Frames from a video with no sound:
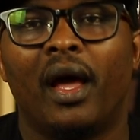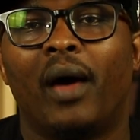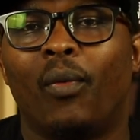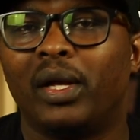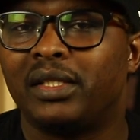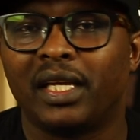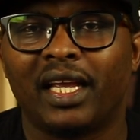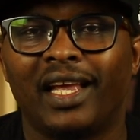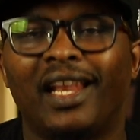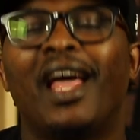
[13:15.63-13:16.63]
And once
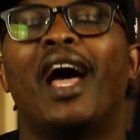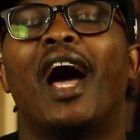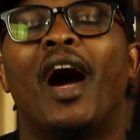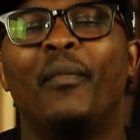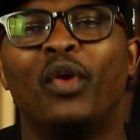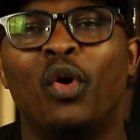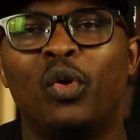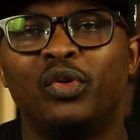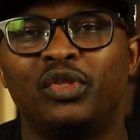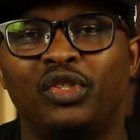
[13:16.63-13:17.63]
again, I'm your
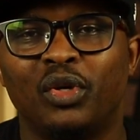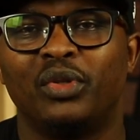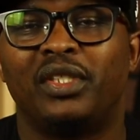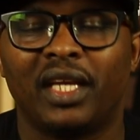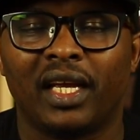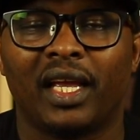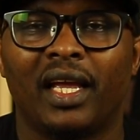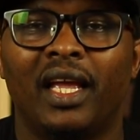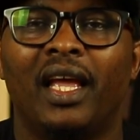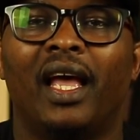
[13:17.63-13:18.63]
host, Joe Chege,
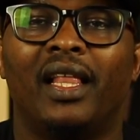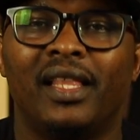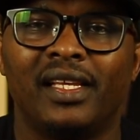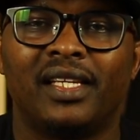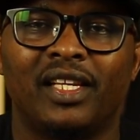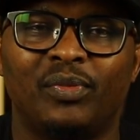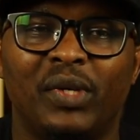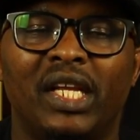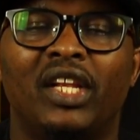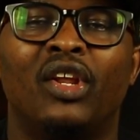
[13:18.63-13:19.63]
and this has
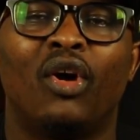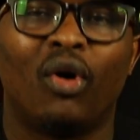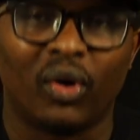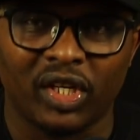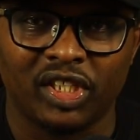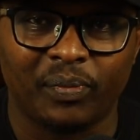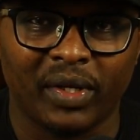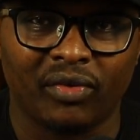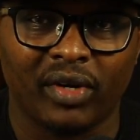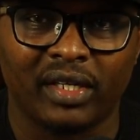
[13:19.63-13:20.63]
been Ownership
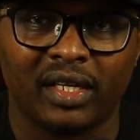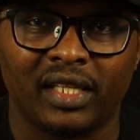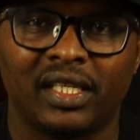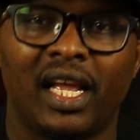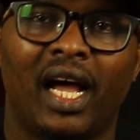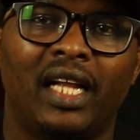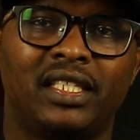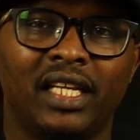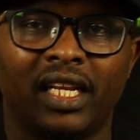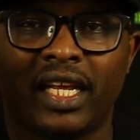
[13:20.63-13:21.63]
and Greatness.
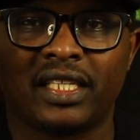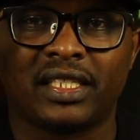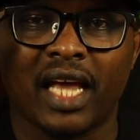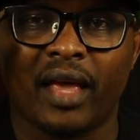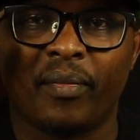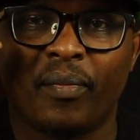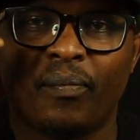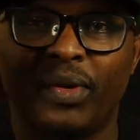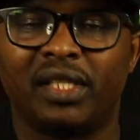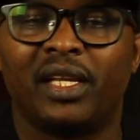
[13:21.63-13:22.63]
Until next time,
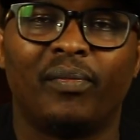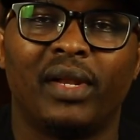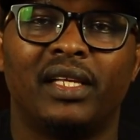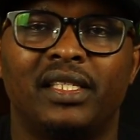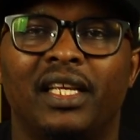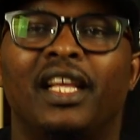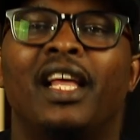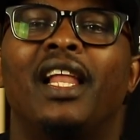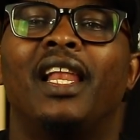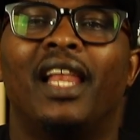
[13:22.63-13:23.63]
peace and blessing.
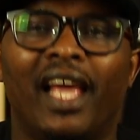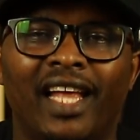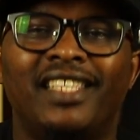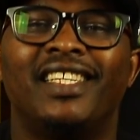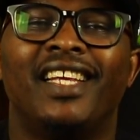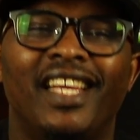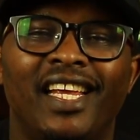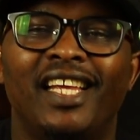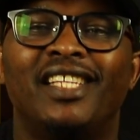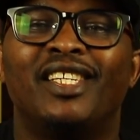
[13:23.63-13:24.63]
Let
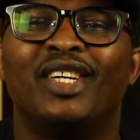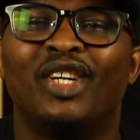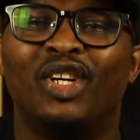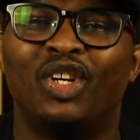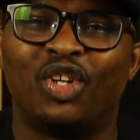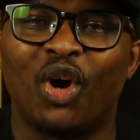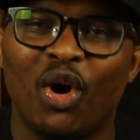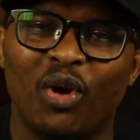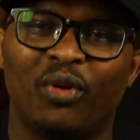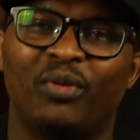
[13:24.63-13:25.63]
it
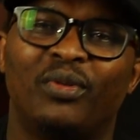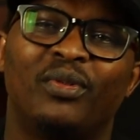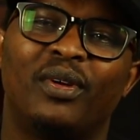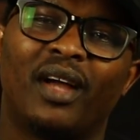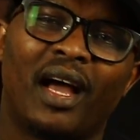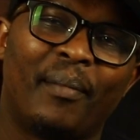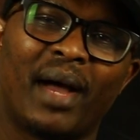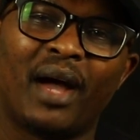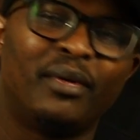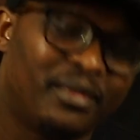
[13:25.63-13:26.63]
go. I'm out.